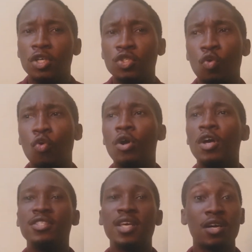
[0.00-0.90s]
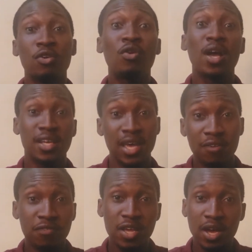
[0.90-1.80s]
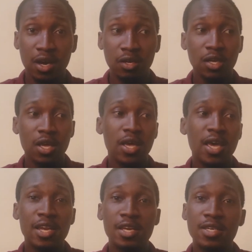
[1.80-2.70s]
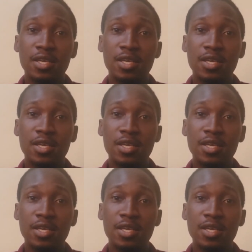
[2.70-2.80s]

So take a look at the FDR and